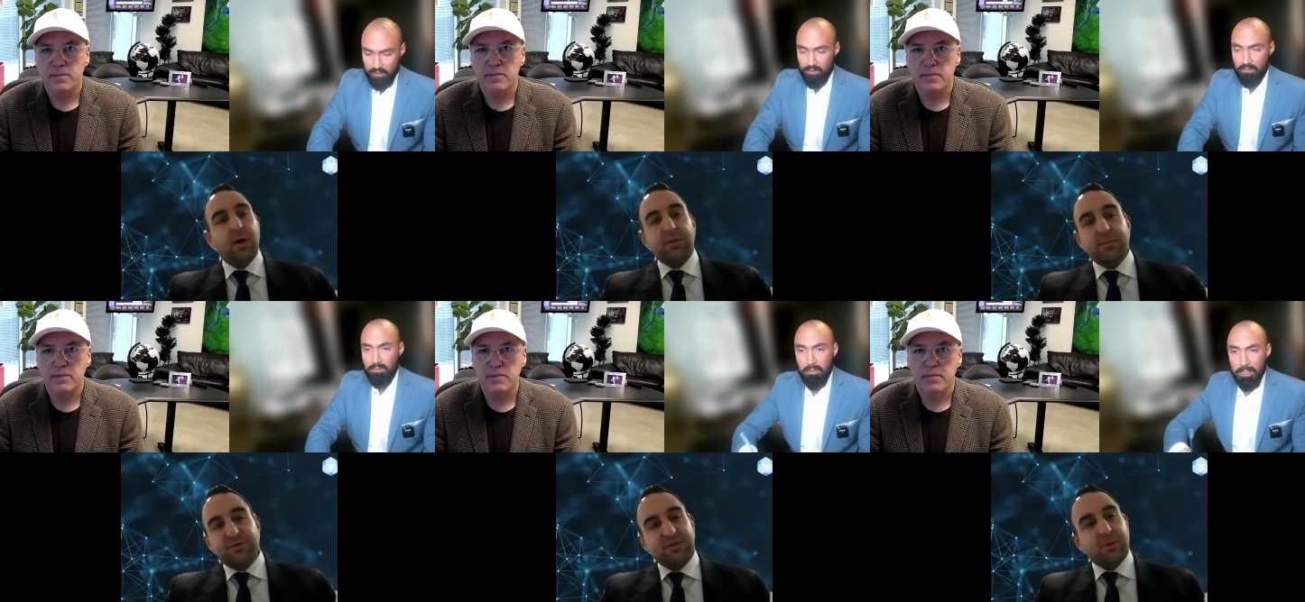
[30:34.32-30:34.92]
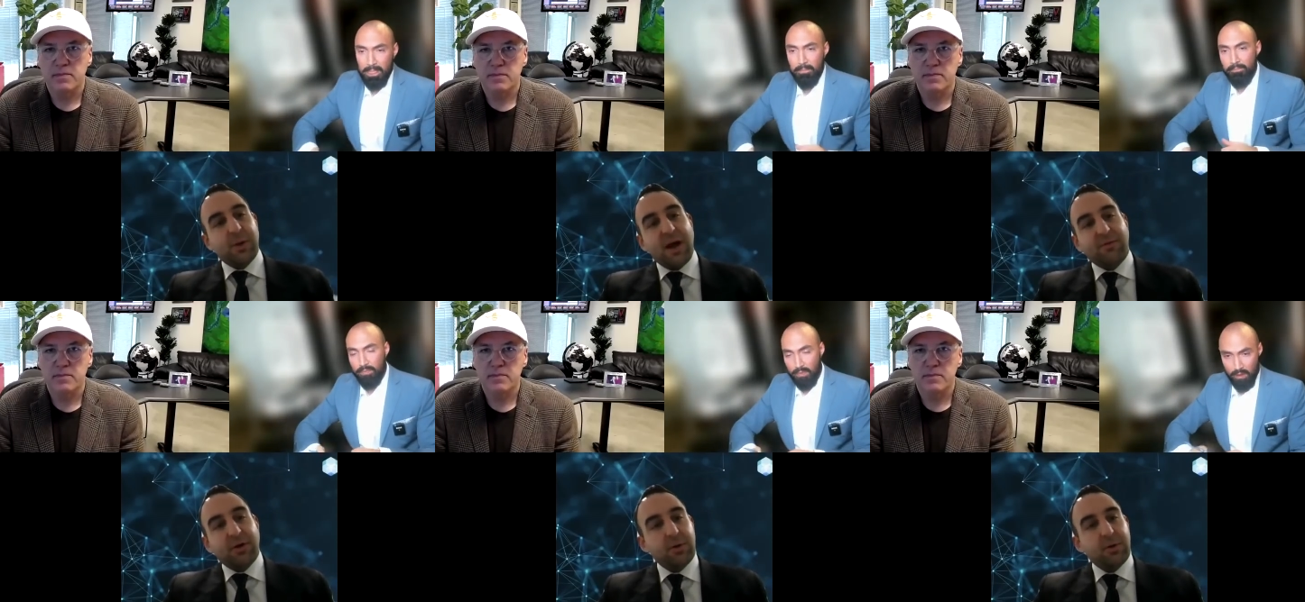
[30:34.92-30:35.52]
Speaker 1: all the machines that we have
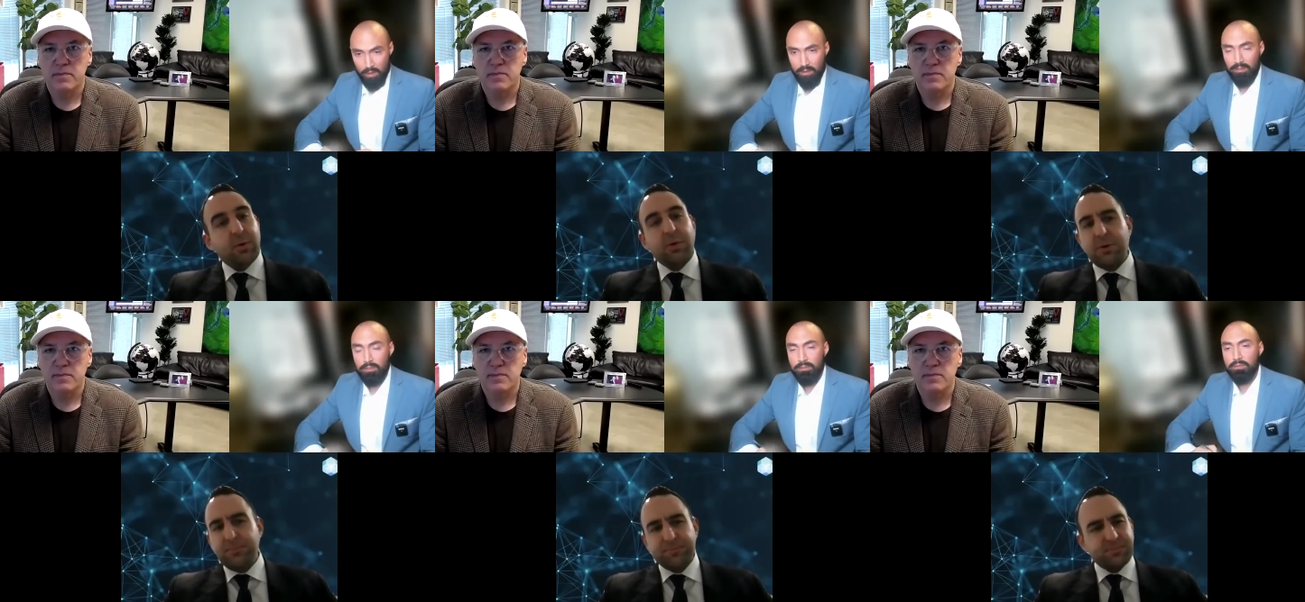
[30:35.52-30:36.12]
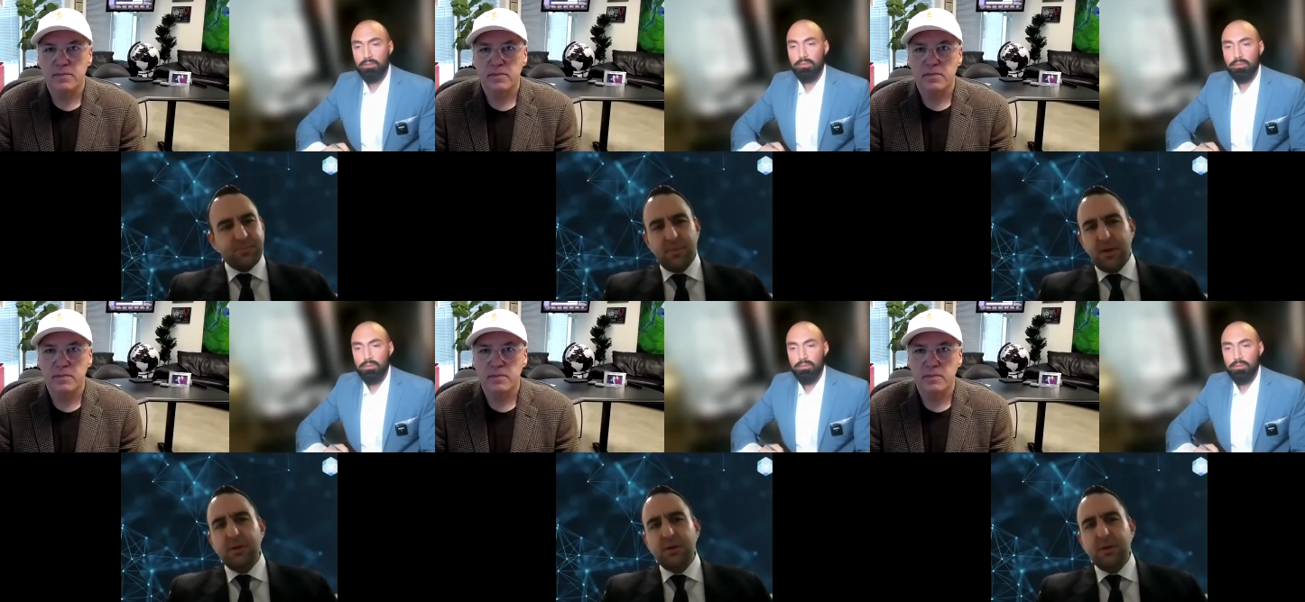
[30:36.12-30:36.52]
on order, you